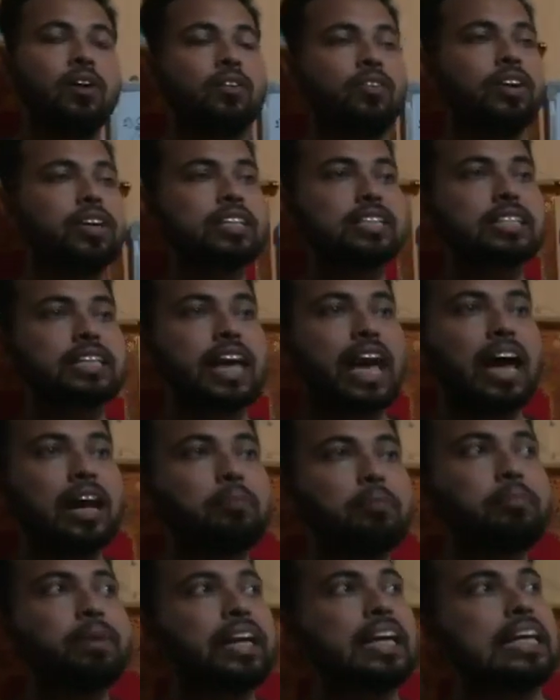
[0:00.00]
which
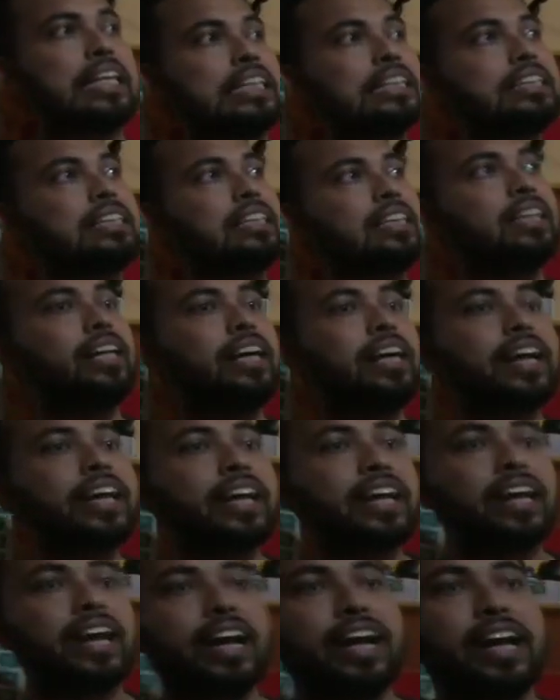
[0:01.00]
can be easily
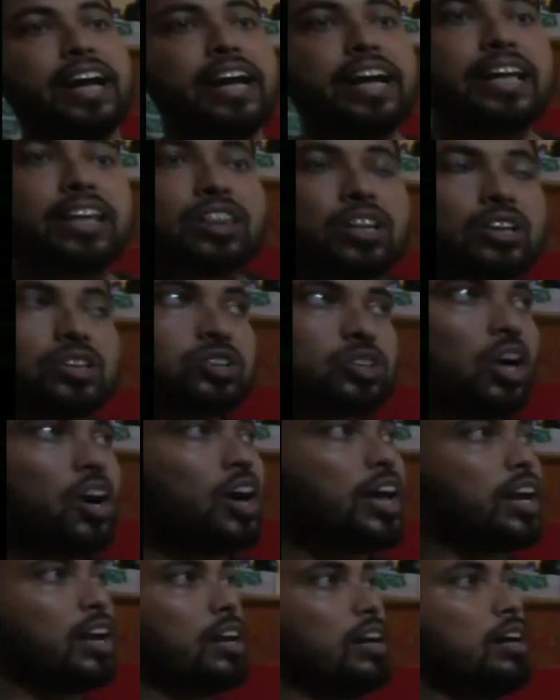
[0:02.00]
degraded in the
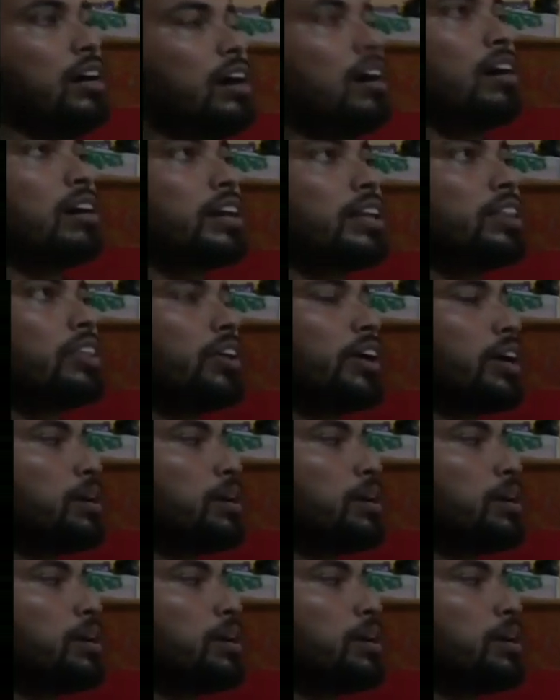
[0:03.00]
soil or in the